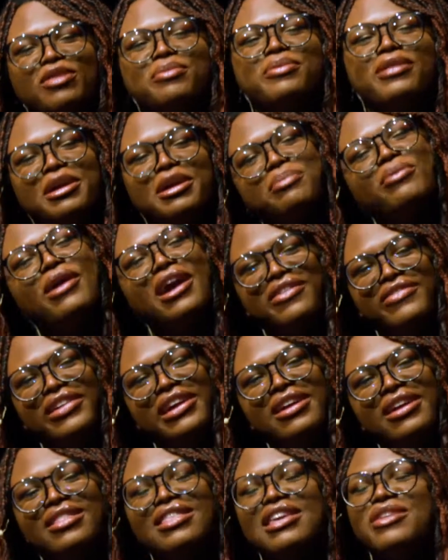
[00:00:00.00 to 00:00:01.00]
to be like
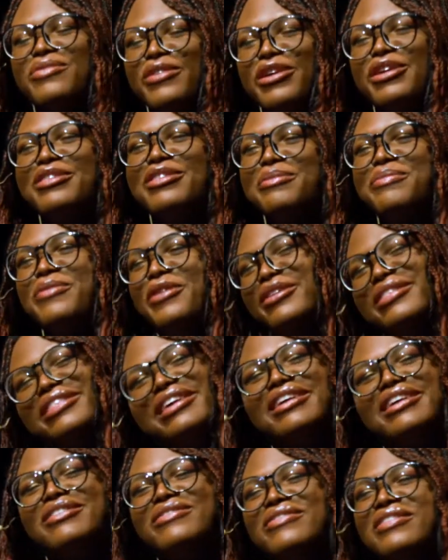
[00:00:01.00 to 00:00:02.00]
private. It's like very
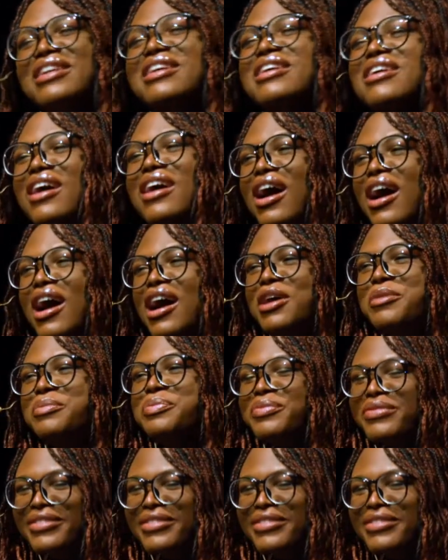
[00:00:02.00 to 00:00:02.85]
subversive. And